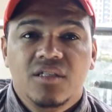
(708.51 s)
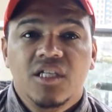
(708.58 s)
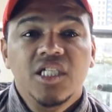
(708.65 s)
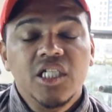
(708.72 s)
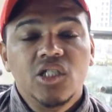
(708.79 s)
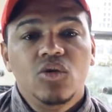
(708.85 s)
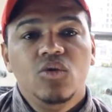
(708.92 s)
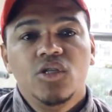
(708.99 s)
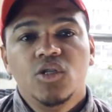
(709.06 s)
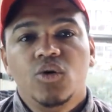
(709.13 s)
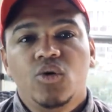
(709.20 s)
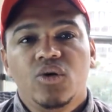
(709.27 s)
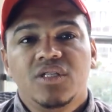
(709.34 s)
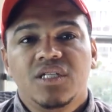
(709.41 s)
this is
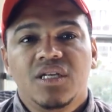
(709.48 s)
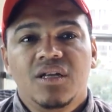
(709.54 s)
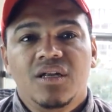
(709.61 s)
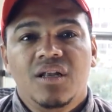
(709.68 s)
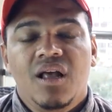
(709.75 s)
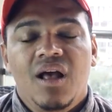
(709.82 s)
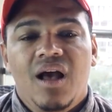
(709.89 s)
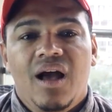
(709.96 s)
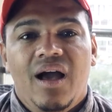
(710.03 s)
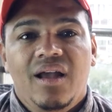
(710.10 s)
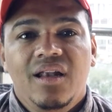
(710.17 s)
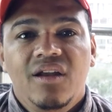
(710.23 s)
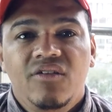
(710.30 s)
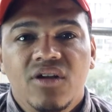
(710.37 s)
also considered
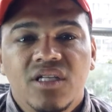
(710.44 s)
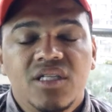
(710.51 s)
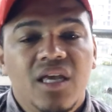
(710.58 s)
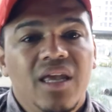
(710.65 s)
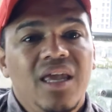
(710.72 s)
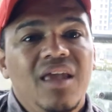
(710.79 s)
highly risky.